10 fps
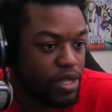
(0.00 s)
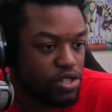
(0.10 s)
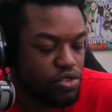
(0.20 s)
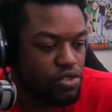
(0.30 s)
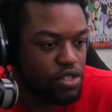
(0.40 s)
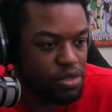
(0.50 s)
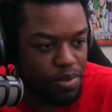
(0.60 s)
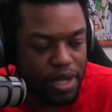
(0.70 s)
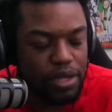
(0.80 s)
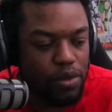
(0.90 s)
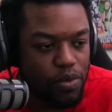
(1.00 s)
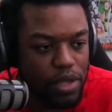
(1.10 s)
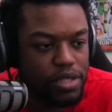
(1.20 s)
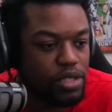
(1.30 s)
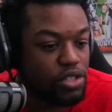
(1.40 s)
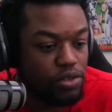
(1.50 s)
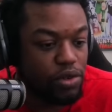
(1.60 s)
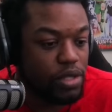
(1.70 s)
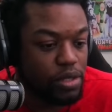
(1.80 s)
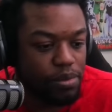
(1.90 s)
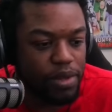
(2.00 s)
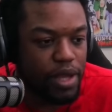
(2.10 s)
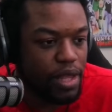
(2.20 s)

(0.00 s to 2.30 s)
and choose, just pick the ones that you're going to play.